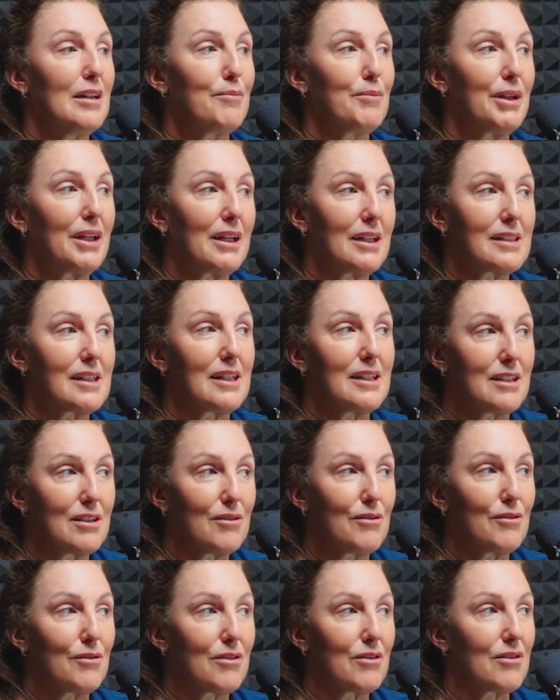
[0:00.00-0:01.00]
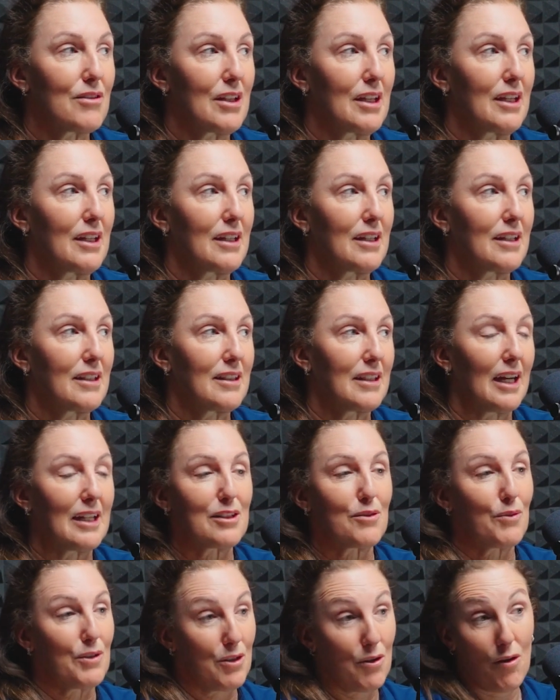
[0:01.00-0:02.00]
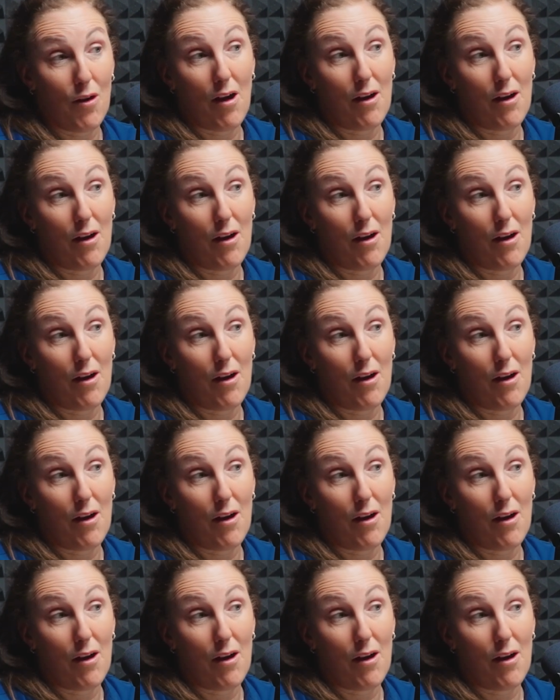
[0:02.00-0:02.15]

Because I do think that's what you're